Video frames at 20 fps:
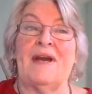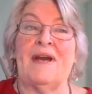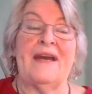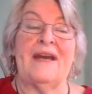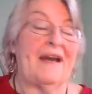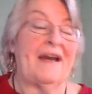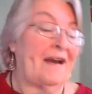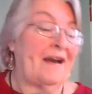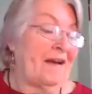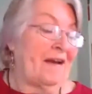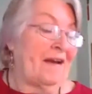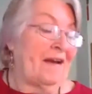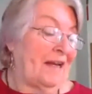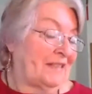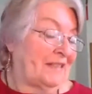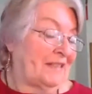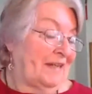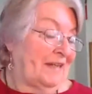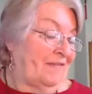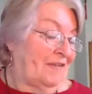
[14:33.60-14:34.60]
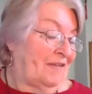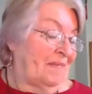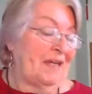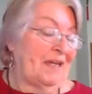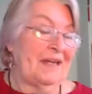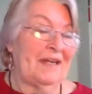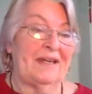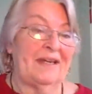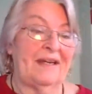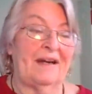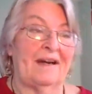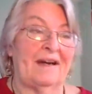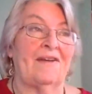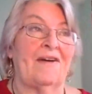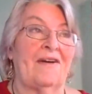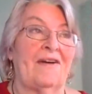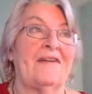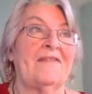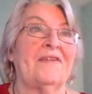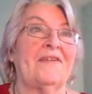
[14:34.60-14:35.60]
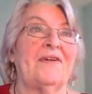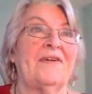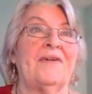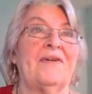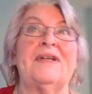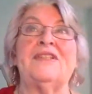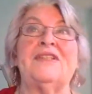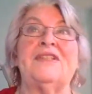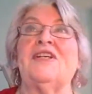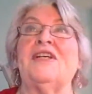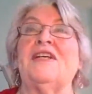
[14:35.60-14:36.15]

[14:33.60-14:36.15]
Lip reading: anyway, it's given me a lot of courage